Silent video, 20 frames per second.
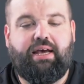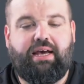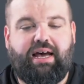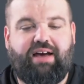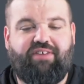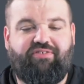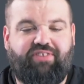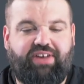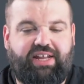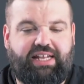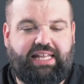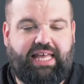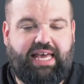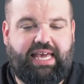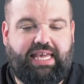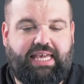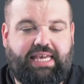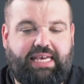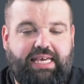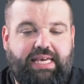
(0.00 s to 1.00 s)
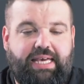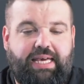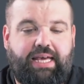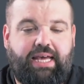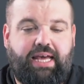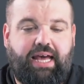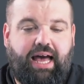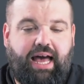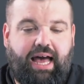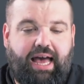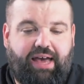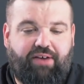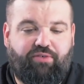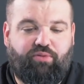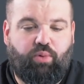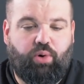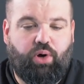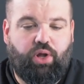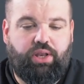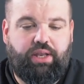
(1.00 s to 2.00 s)
I feel like I have
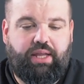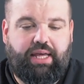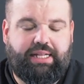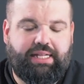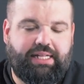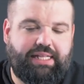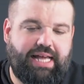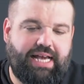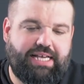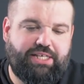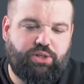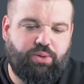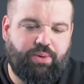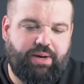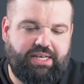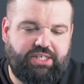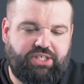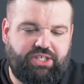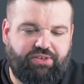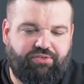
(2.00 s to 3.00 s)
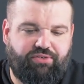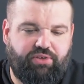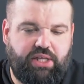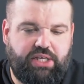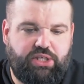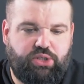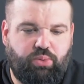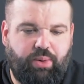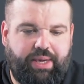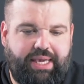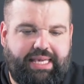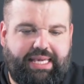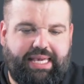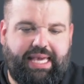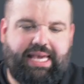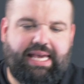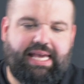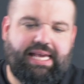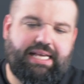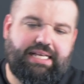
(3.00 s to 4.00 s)
won. And the last question for this week
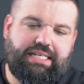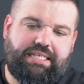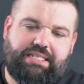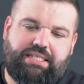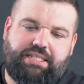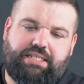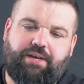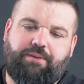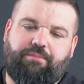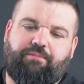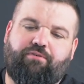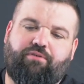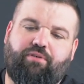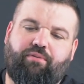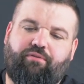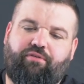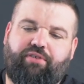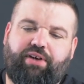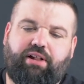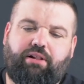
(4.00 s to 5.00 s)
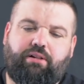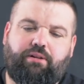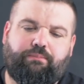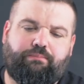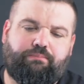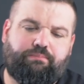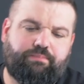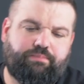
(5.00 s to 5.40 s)
is from Phil.